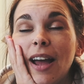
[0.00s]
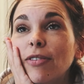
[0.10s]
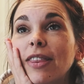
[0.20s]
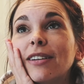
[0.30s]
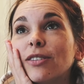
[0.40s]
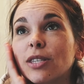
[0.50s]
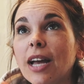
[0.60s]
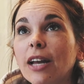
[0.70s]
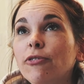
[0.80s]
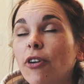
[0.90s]
Everything else has
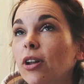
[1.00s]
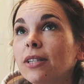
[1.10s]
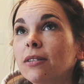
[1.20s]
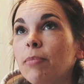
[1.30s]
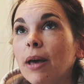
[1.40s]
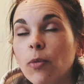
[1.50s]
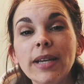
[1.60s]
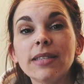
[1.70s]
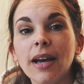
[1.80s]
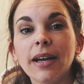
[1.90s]
kind of fallen by the
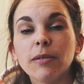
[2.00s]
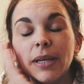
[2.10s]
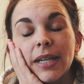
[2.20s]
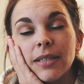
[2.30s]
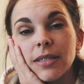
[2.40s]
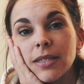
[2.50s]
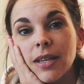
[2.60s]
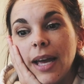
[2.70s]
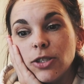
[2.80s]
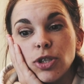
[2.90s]
wayside
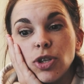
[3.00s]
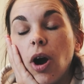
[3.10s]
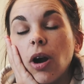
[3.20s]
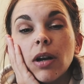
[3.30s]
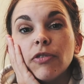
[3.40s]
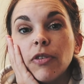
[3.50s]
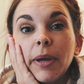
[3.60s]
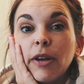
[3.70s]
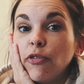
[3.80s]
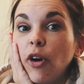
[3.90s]
because it's just hard for
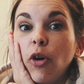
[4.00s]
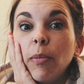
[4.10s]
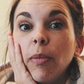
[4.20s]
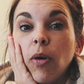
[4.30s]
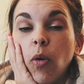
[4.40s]
me to film